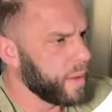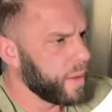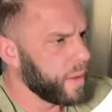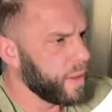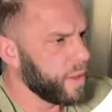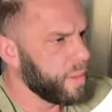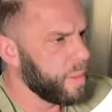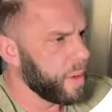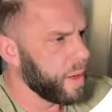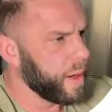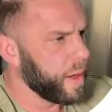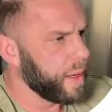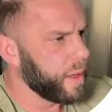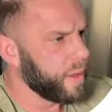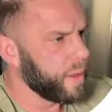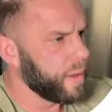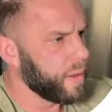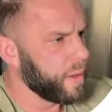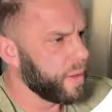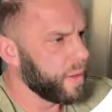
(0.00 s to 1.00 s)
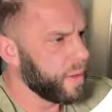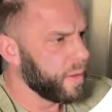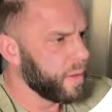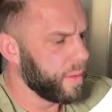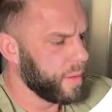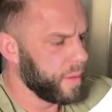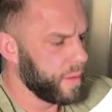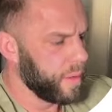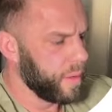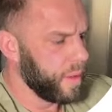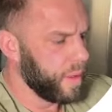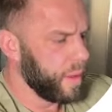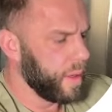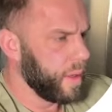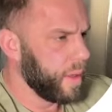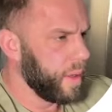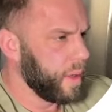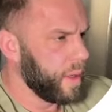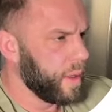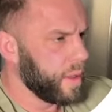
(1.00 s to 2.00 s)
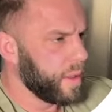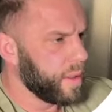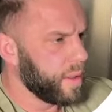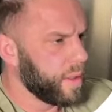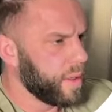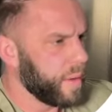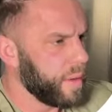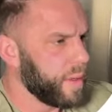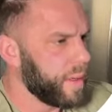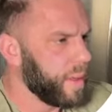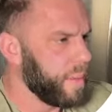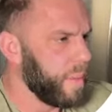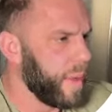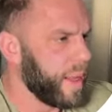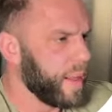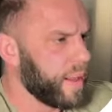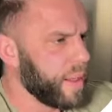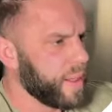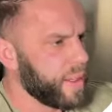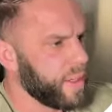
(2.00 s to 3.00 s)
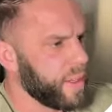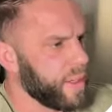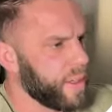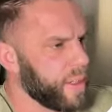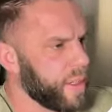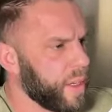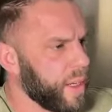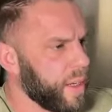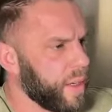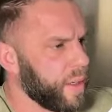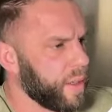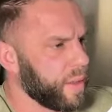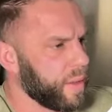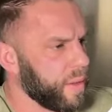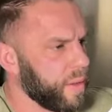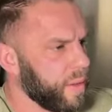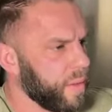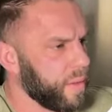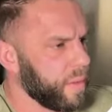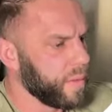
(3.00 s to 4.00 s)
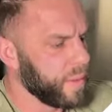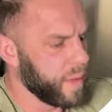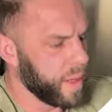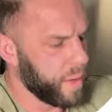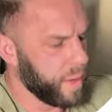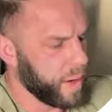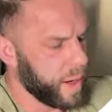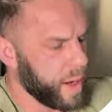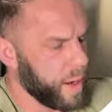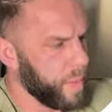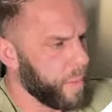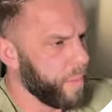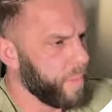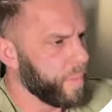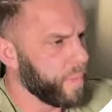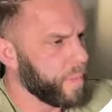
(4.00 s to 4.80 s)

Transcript: Experience. Let's make this skills. There we go.